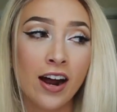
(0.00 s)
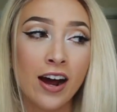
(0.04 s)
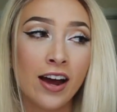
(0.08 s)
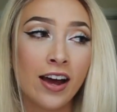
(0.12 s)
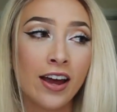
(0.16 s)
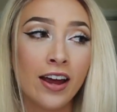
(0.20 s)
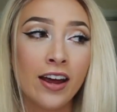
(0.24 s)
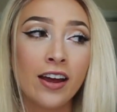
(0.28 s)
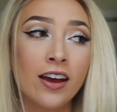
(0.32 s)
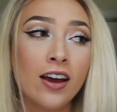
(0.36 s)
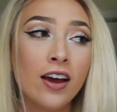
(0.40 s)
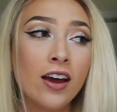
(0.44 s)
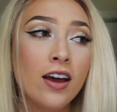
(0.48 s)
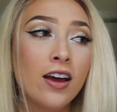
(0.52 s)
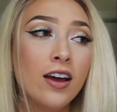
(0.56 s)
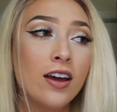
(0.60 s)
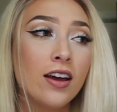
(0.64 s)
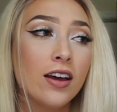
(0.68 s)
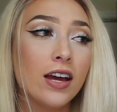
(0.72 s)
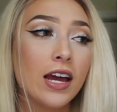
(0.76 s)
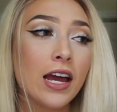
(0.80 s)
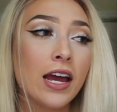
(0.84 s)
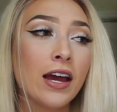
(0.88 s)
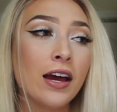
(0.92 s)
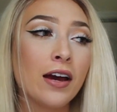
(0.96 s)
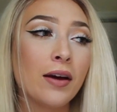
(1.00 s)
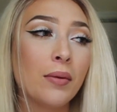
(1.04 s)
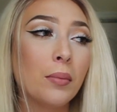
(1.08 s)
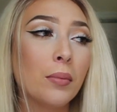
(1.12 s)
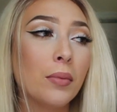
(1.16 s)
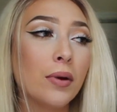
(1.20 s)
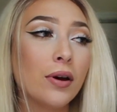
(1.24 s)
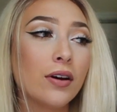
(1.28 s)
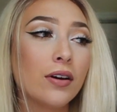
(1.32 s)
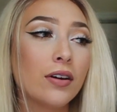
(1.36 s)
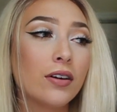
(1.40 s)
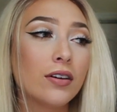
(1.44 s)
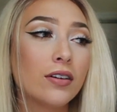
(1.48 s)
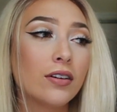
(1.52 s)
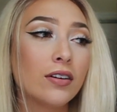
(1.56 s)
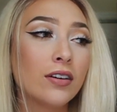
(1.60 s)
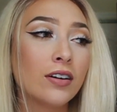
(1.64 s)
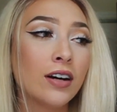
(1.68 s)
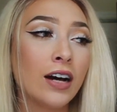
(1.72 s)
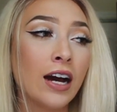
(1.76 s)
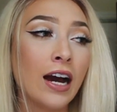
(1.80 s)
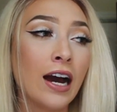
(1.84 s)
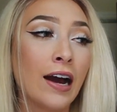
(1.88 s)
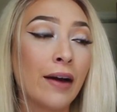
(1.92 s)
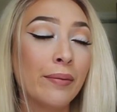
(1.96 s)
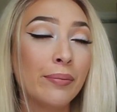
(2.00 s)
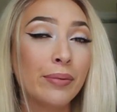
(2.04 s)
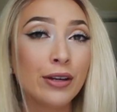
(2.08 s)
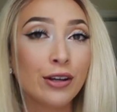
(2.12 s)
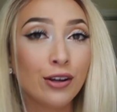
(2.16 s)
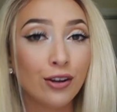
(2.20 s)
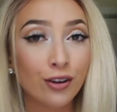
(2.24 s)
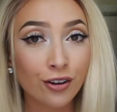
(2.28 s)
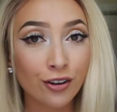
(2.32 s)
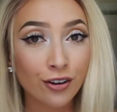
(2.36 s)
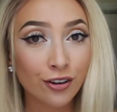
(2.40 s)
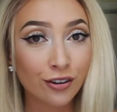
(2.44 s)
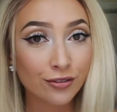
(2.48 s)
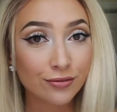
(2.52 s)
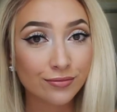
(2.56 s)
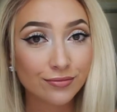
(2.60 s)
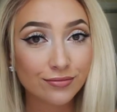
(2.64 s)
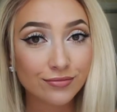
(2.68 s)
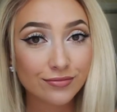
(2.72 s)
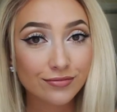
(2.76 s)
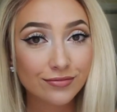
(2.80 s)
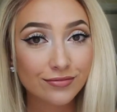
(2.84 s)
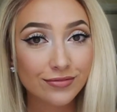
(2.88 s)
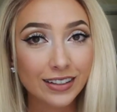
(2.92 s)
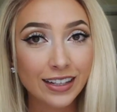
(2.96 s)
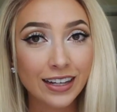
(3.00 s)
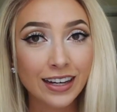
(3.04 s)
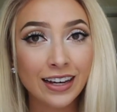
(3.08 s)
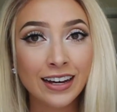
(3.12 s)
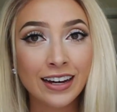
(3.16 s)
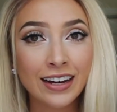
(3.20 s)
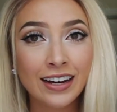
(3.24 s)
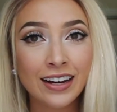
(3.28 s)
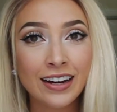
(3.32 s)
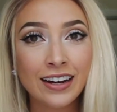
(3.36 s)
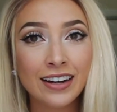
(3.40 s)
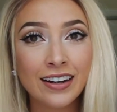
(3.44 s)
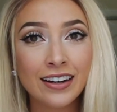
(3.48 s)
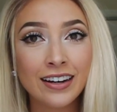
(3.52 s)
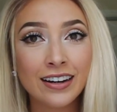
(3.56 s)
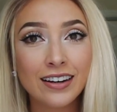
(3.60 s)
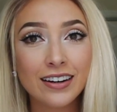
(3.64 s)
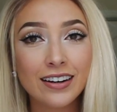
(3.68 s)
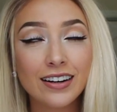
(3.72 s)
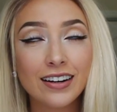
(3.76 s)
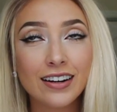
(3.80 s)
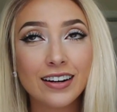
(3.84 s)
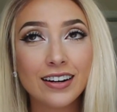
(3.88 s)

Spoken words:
I am a happy girl, and